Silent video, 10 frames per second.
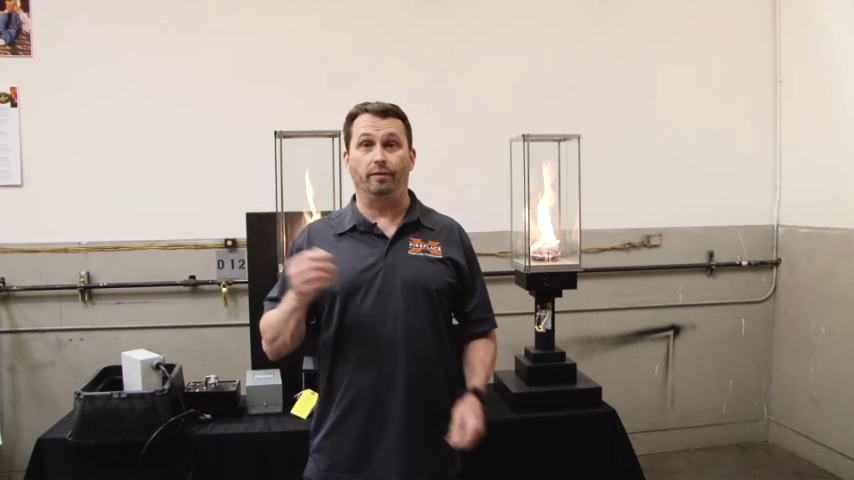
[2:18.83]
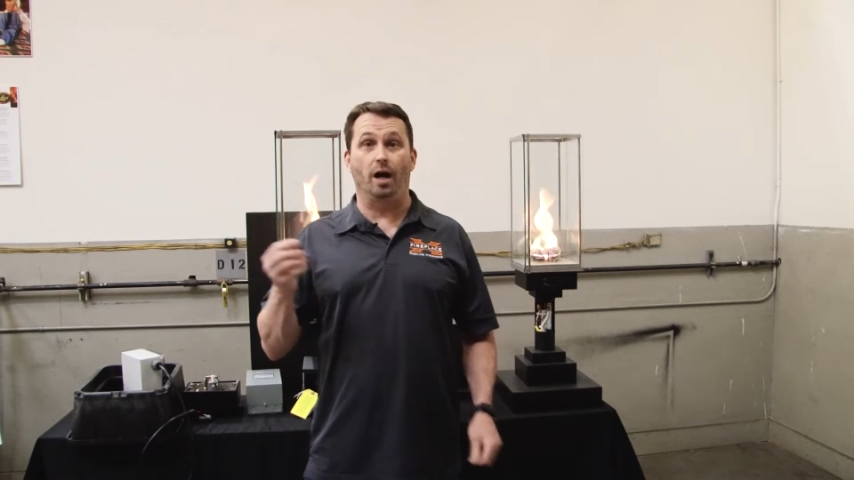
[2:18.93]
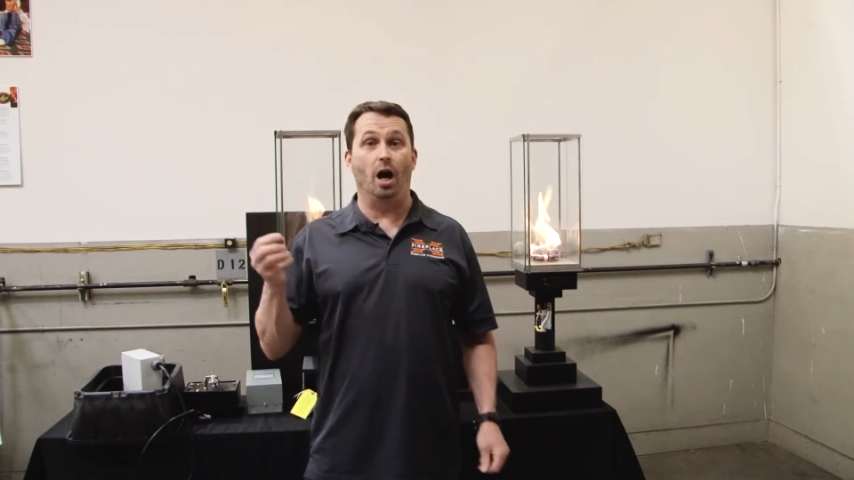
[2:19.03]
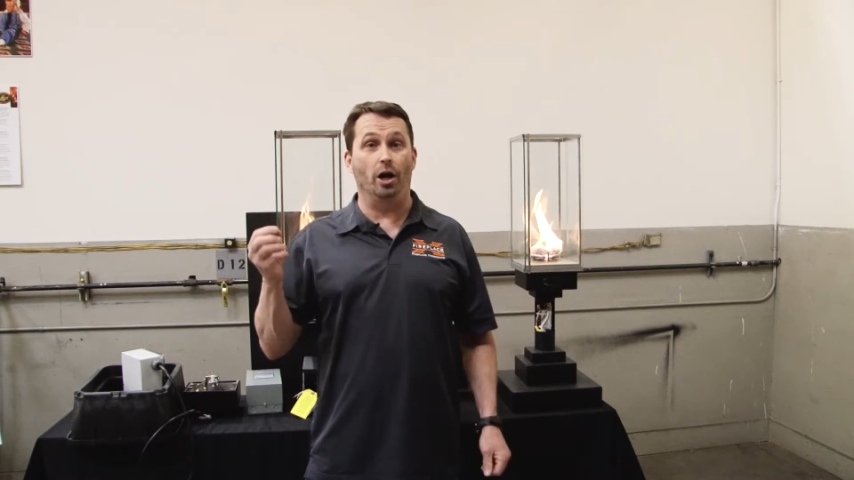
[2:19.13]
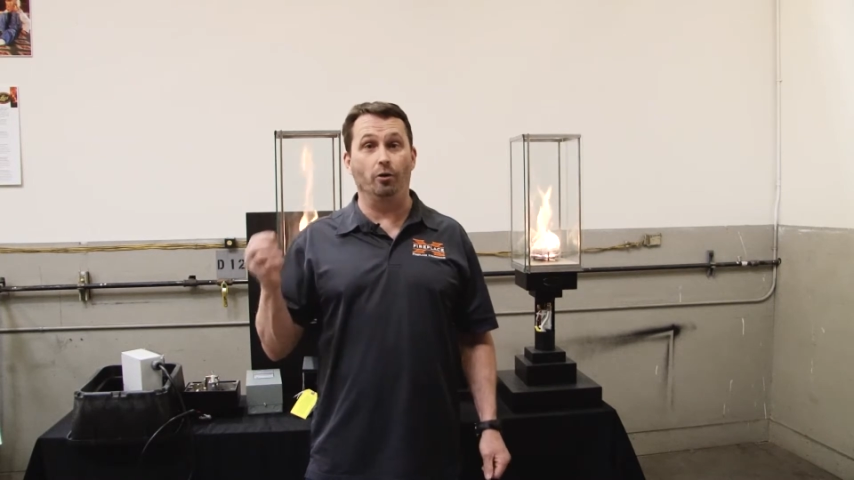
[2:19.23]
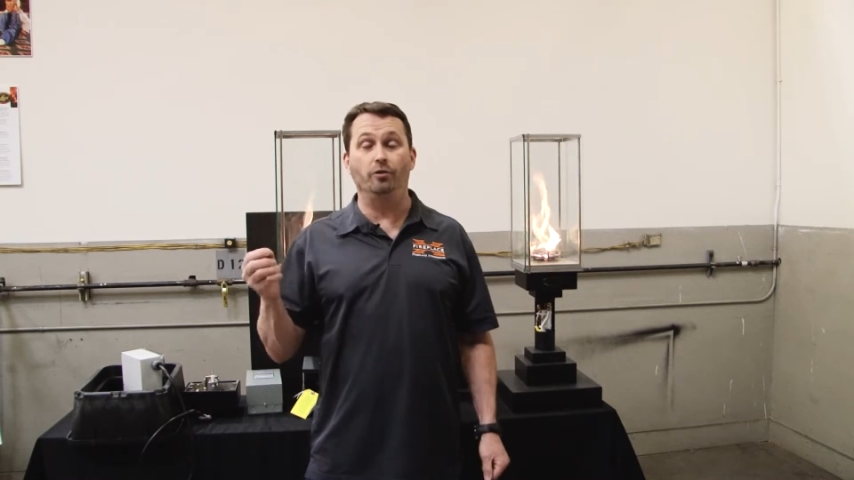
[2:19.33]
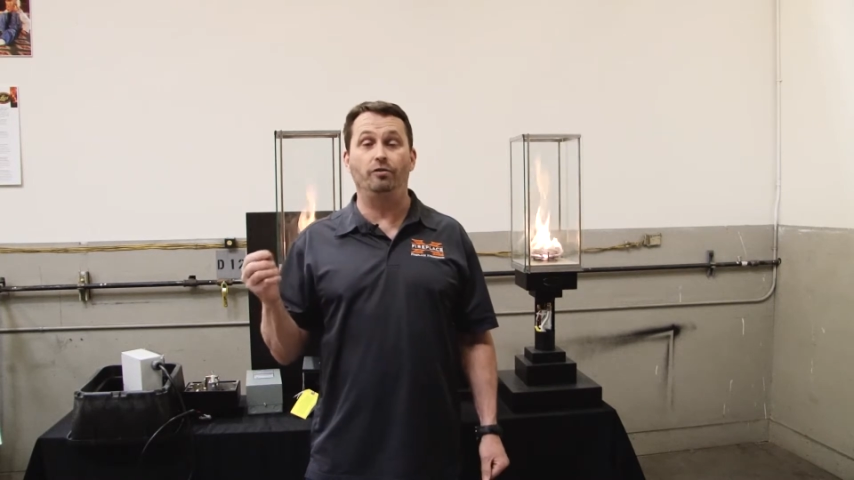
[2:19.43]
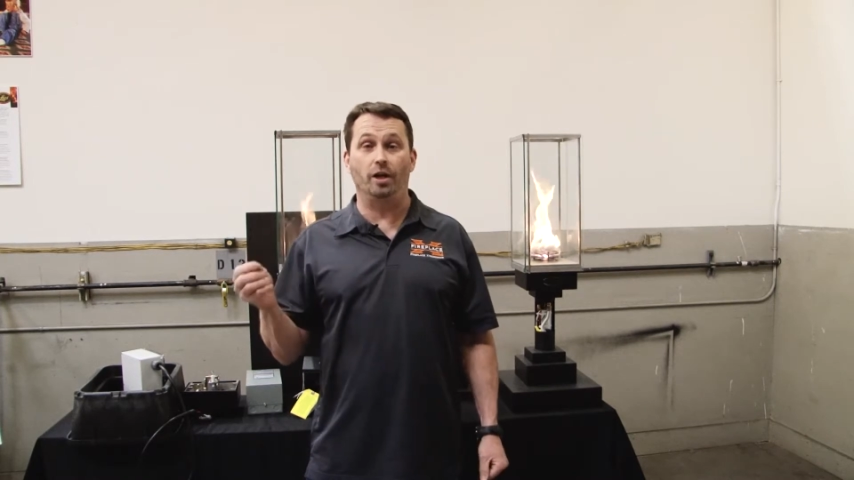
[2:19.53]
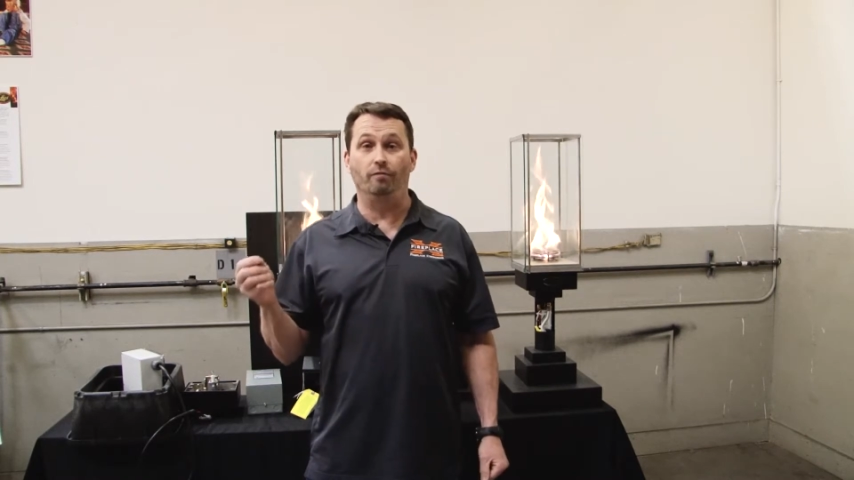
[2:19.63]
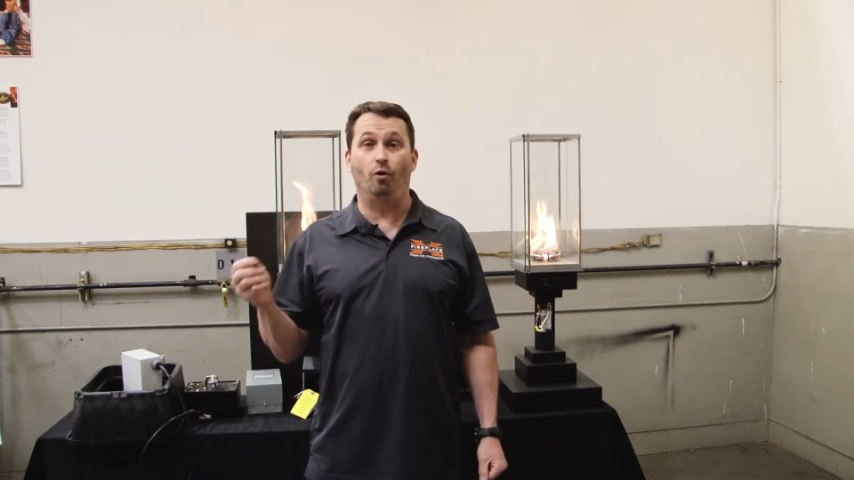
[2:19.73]

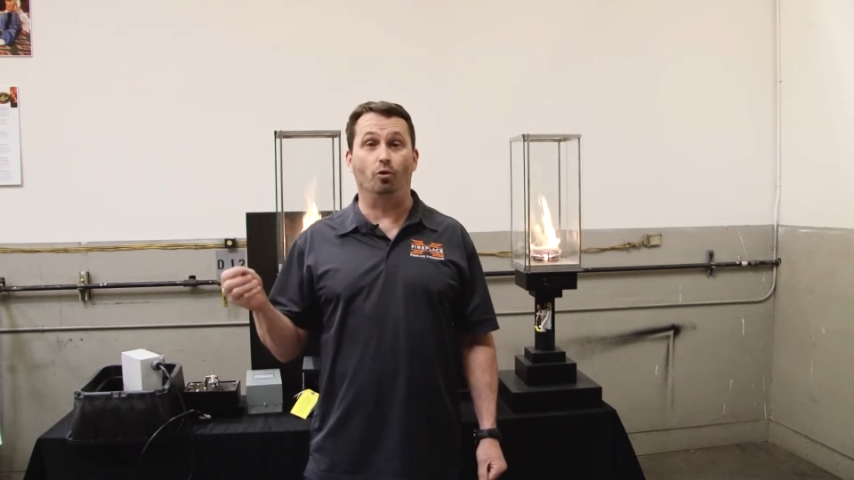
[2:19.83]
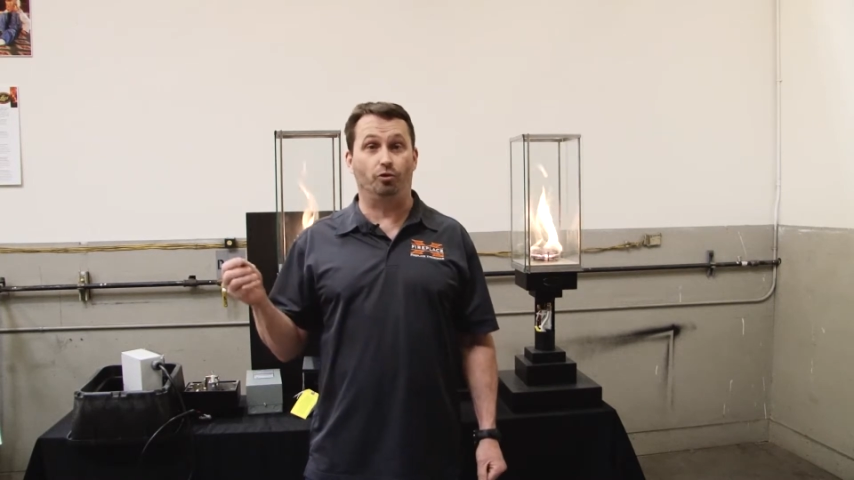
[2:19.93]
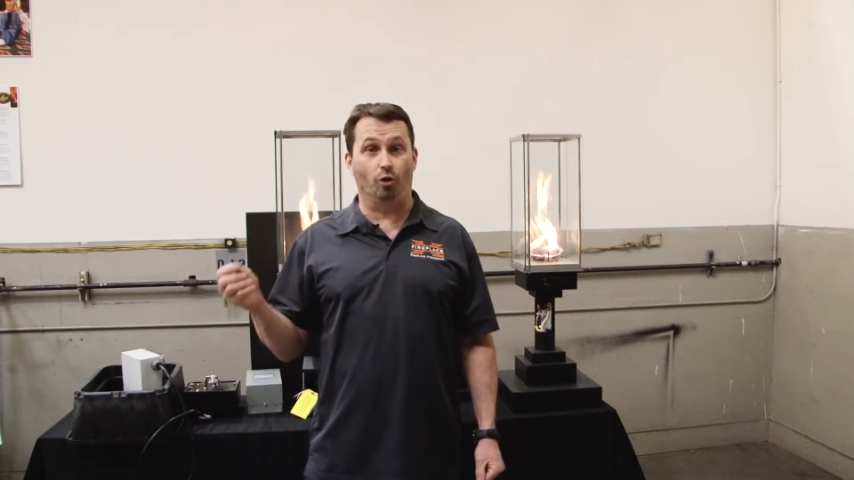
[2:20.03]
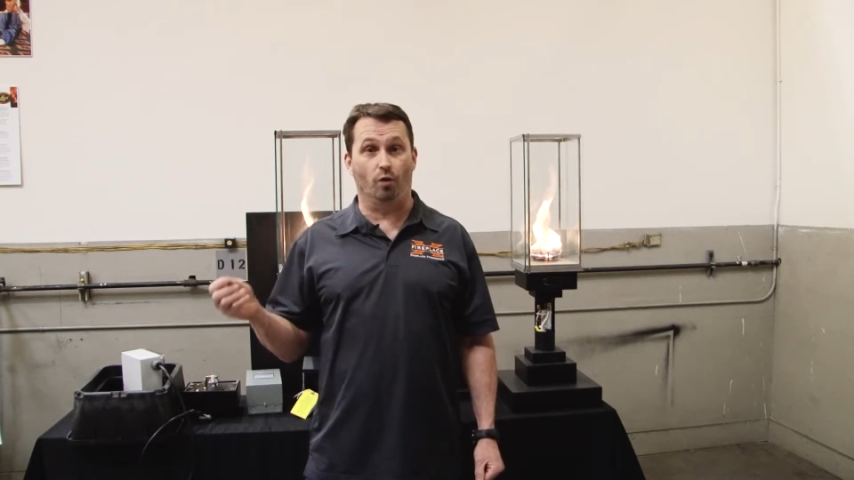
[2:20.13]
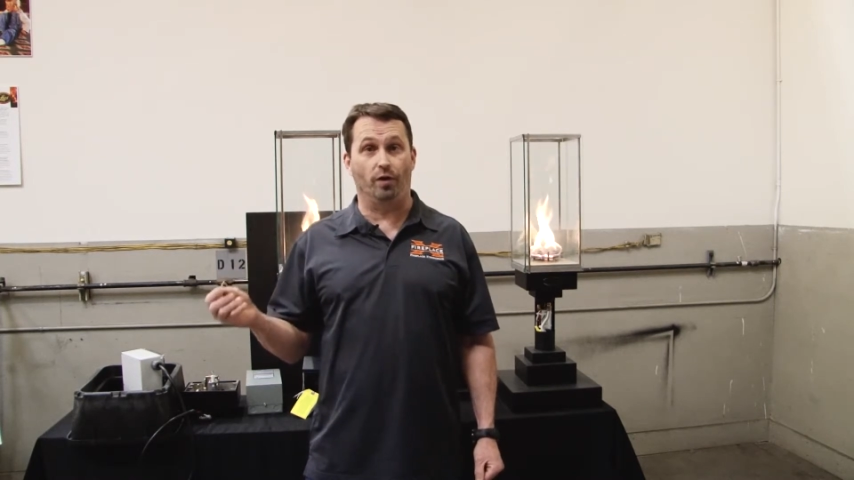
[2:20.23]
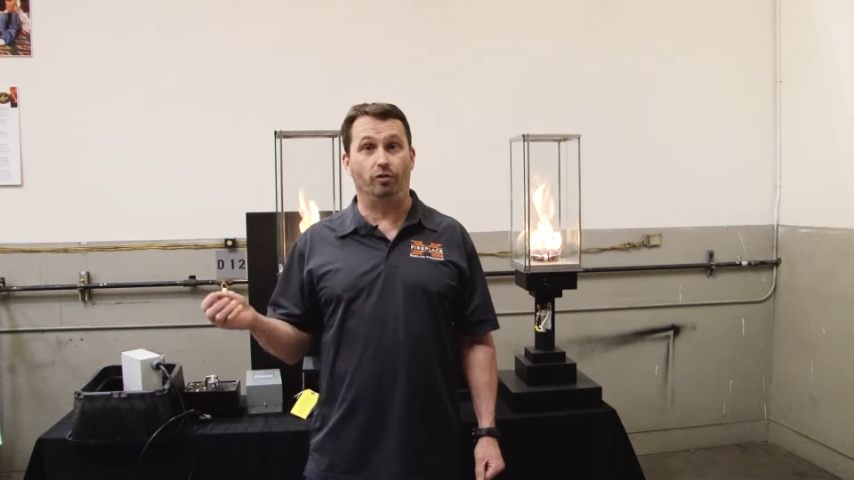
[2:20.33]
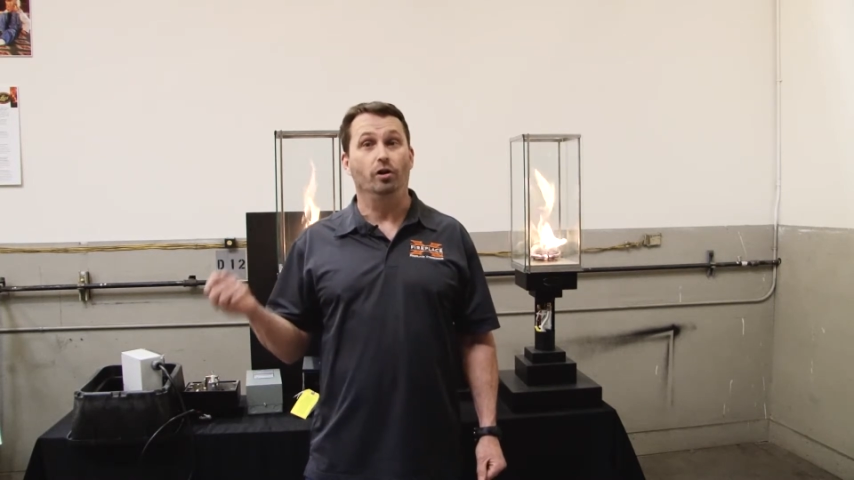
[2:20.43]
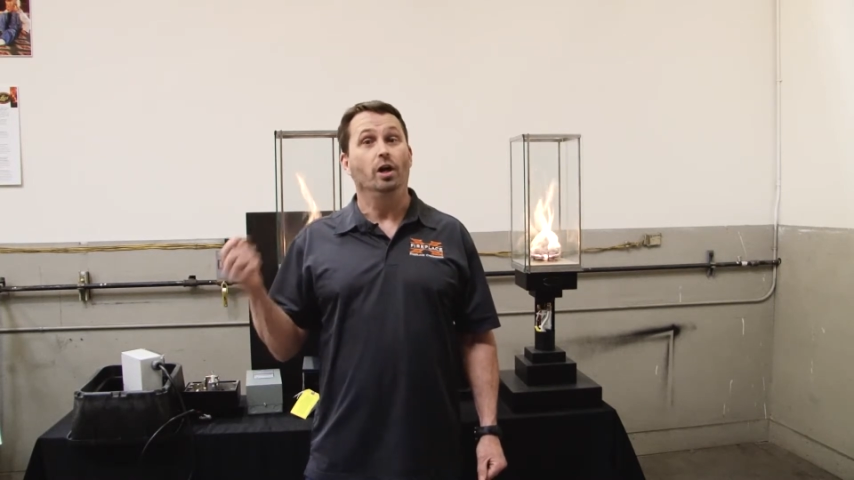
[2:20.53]
110 volt service